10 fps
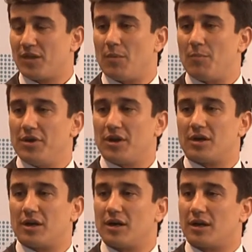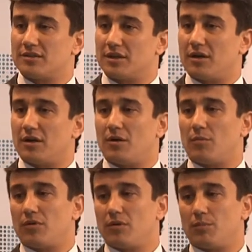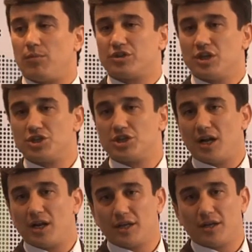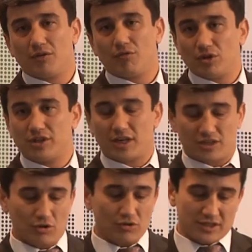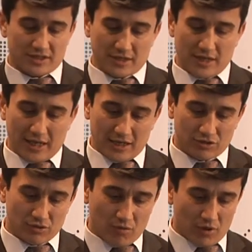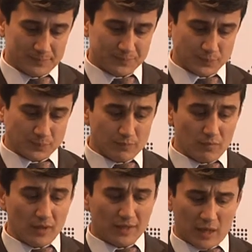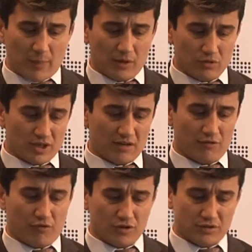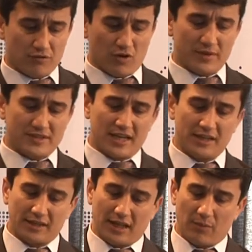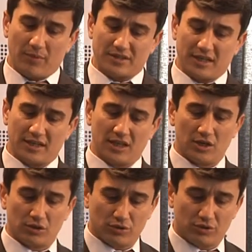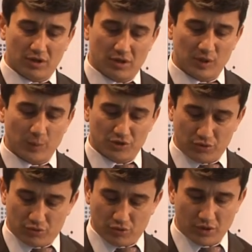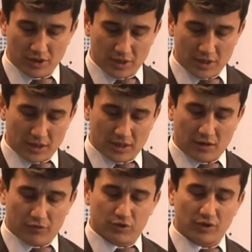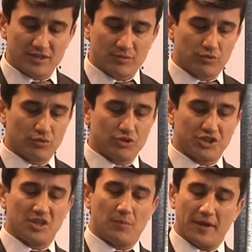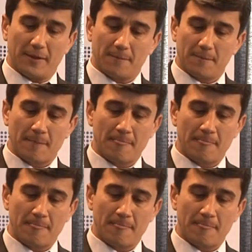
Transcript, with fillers: a big uh, potential in water resources and so on. Nepal also have a 4% and 9% total contribution to of tourism to GDP.